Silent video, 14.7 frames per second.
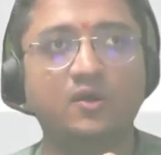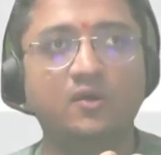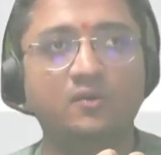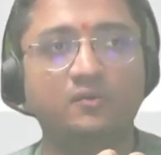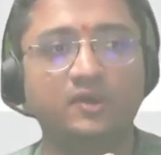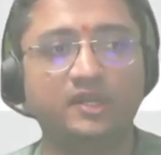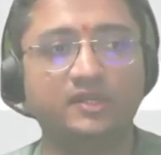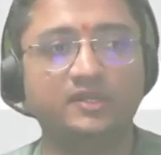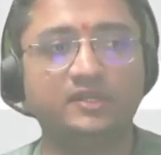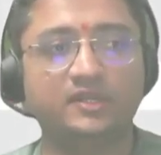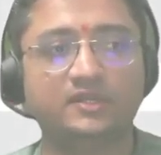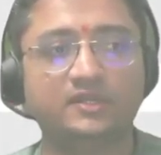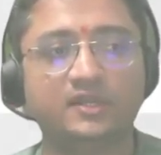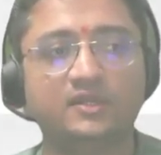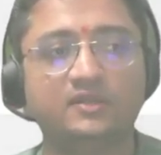very
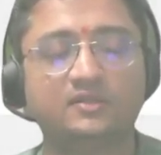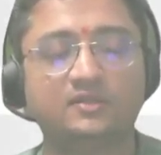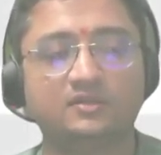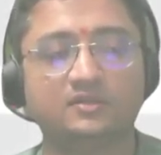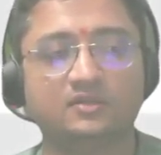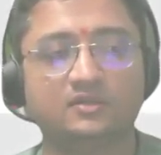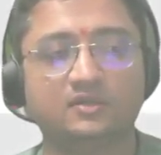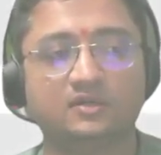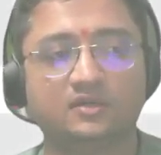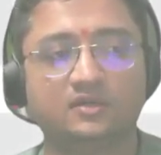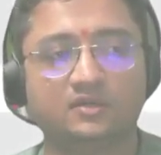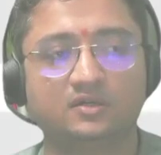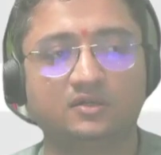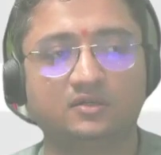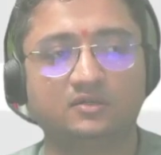detailed
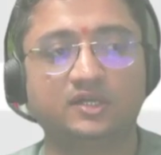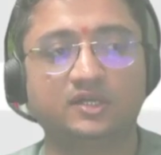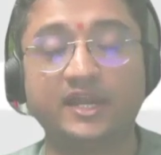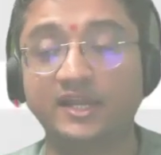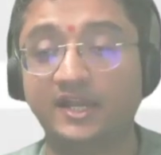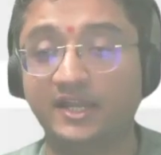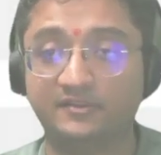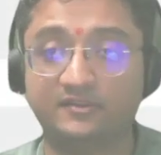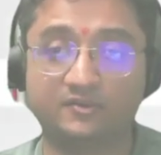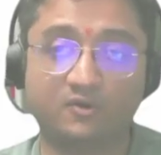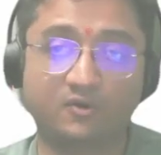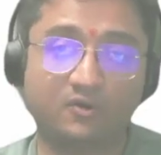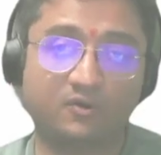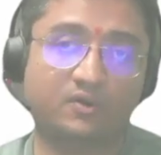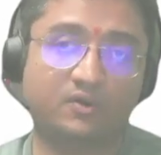guidelines
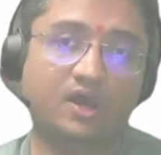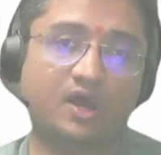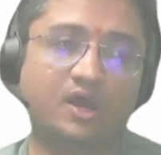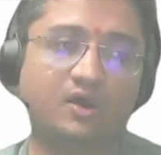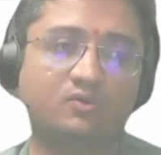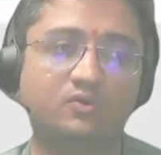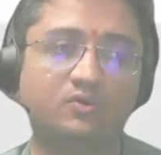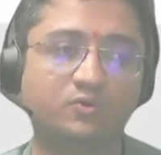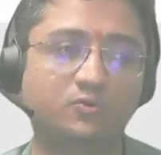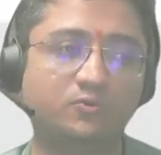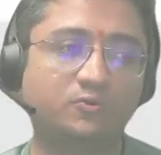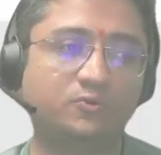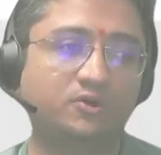on how to